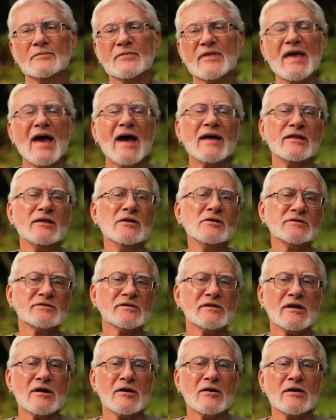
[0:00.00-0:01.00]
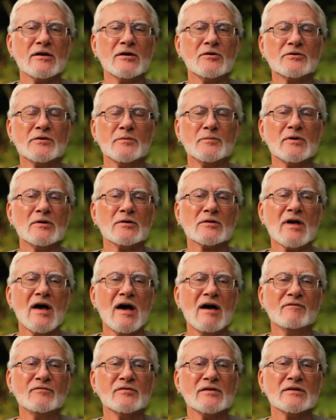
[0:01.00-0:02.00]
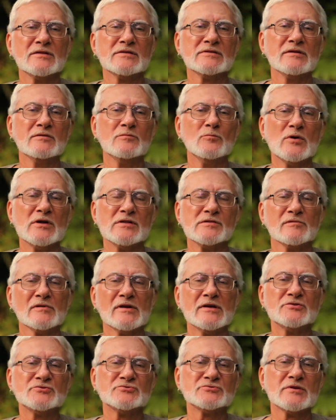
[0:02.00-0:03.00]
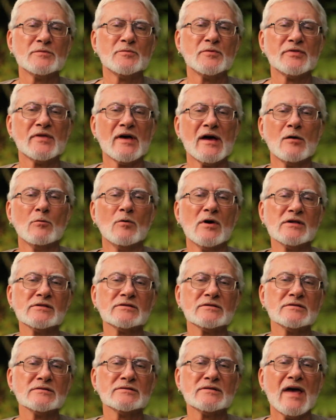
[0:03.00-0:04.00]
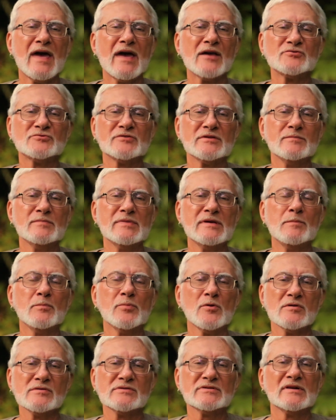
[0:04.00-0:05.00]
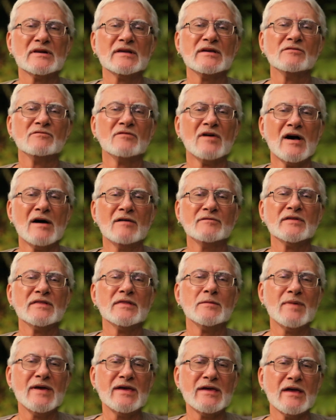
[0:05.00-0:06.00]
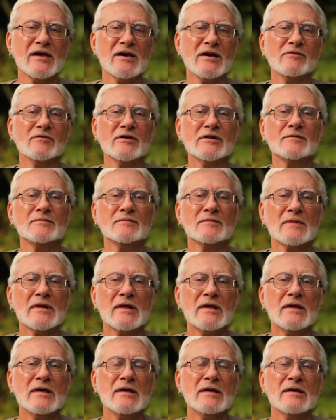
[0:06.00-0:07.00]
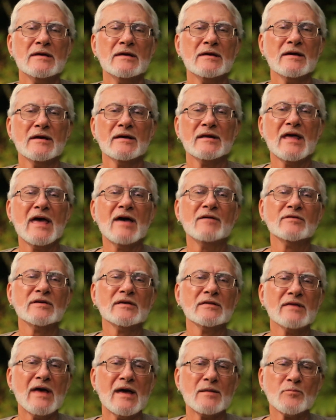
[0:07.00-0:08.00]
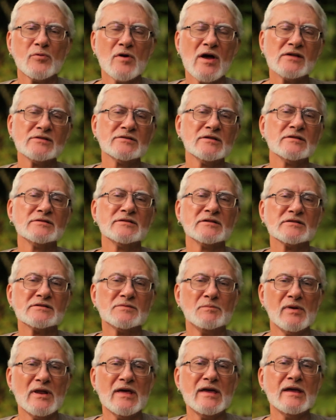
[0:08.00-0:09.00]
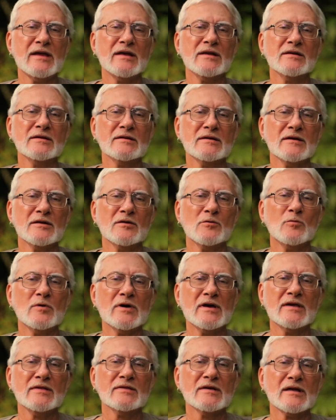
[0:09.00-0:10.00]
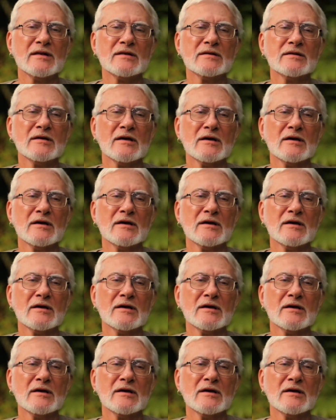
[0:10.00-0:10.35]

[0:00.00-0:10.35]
The ideal scenario to build confidence in one's relationship with ayahuasca is to actually be personally involved in the making of it and having that process explained in a way that